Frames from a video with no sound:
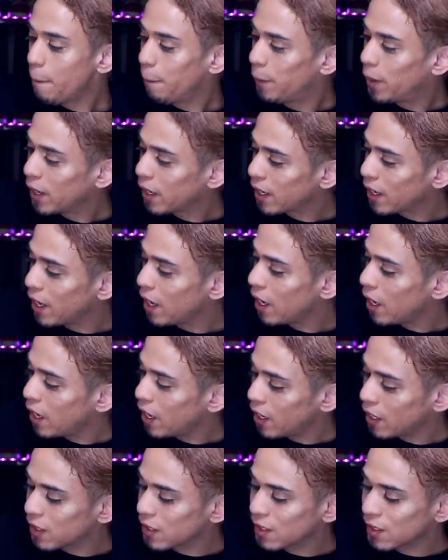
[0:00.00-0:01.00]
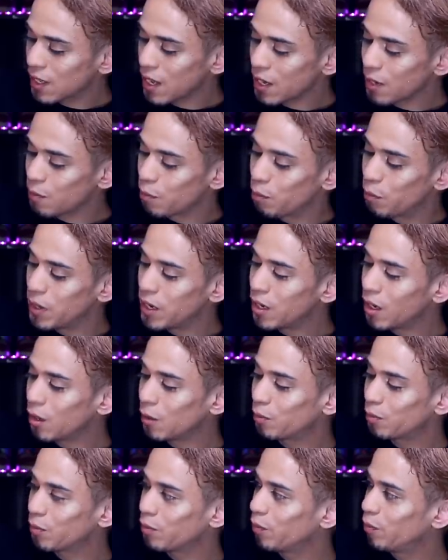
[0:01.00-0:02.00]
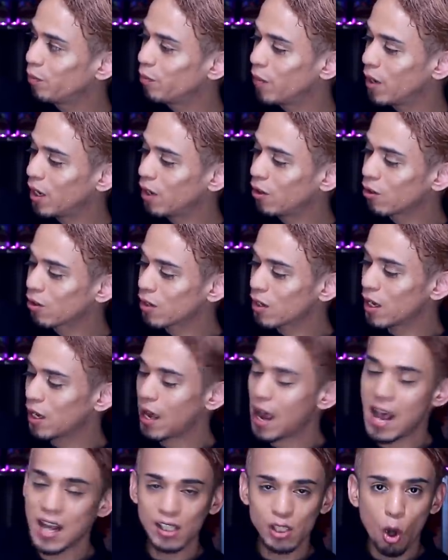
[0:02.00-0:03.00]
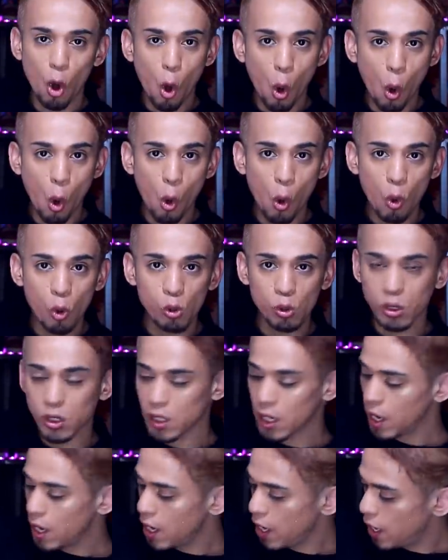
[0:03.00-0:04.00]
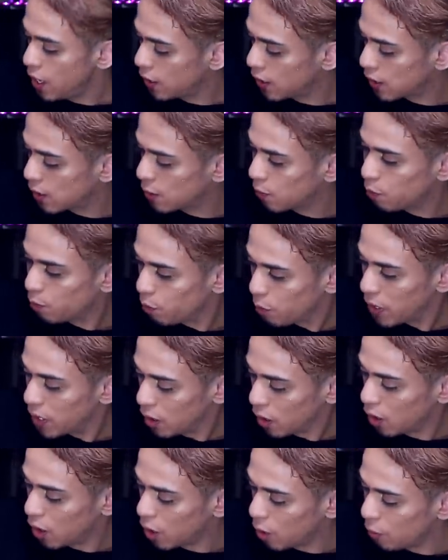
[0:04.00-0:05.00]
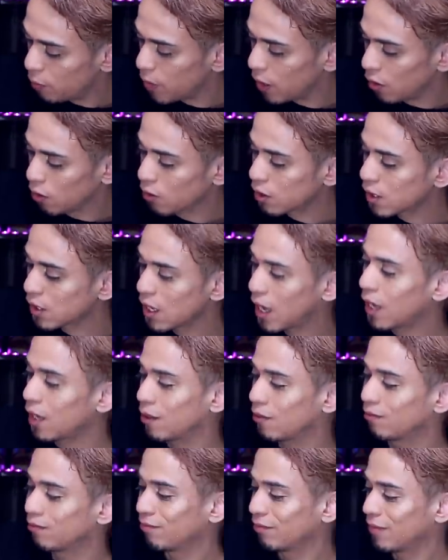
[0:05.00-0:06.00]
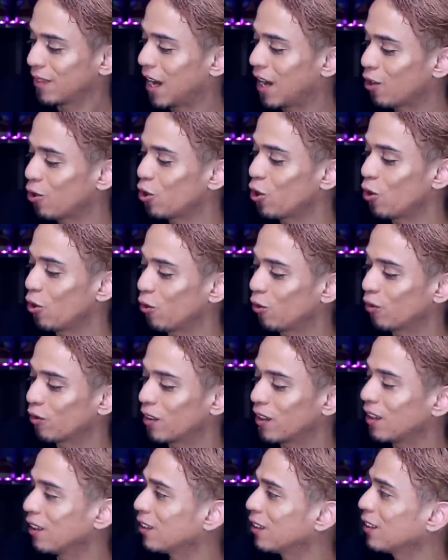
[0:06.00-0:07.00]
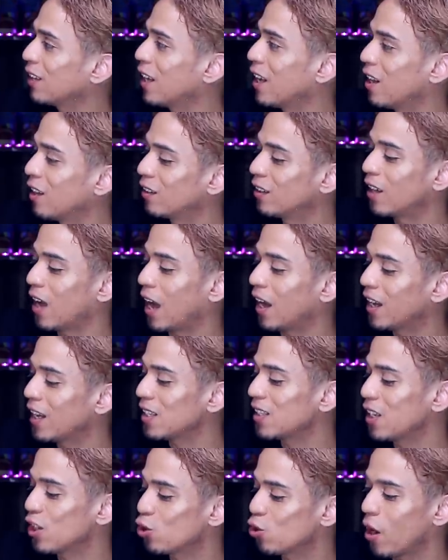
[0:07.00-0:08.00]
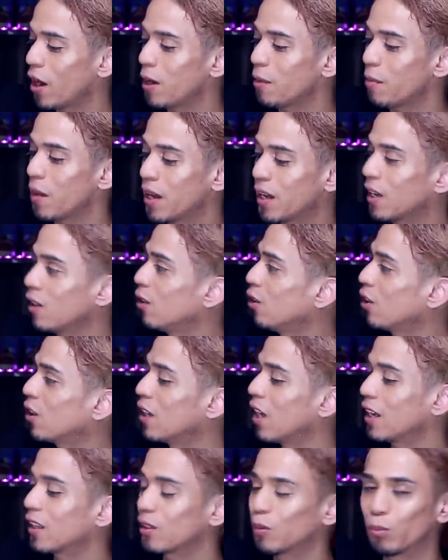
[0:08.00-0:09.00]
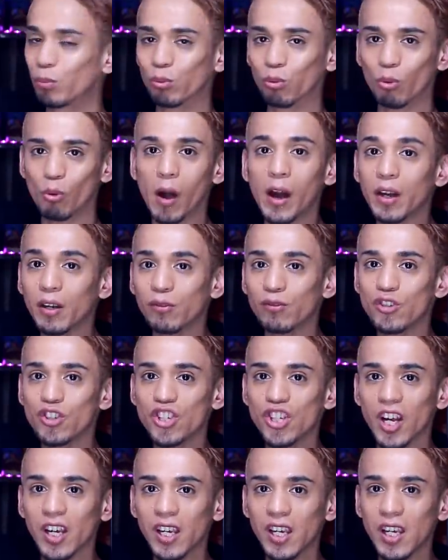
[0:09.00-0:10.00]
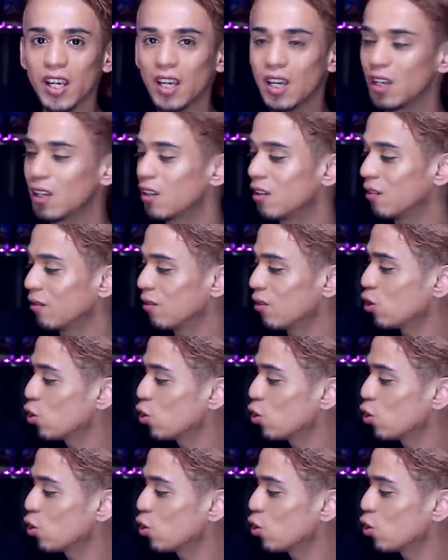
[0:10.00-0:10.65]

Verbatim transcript: but it's like beat up. It look it has holes. It's beat up. It looks like I don't know. It, I guess they try to make it look like the Bride of Chucky